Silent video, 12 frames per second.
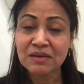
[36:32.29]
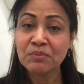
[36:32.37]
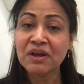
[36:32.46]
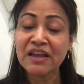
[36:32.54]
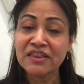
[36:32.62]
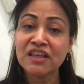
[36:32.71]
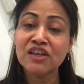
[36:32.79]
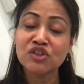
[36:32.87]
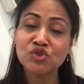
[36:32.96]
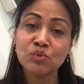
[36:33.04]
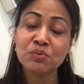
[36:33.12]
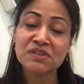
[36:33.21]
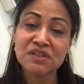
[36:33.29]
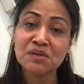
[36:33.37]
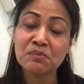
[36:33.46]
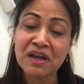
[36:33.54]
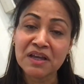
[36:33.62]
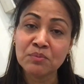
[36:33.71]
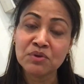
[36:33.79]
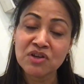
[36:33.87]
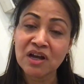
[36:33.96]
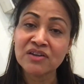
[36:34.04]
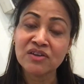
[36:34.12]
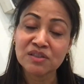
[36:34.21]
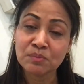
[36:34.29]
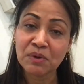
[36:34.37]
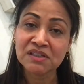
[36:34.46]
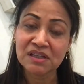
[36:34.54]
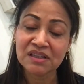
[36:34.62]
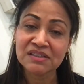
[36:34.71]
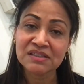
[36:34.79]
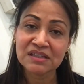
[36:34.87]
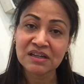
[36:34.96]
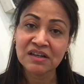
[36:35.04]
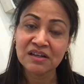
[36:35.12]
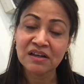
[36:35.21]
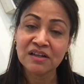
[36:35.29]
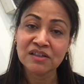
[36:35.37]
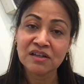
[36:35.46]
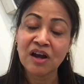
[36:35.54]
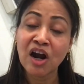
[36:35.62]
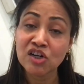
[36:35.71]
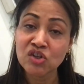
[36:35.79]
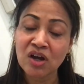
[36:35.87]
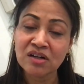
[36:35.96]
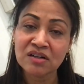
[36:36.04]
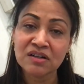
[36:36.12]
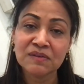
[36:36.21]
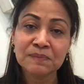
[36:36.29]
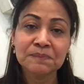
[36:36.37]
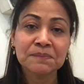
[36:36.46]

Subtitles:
But I think he should be seen by a pediatric specialist, a heart doctor.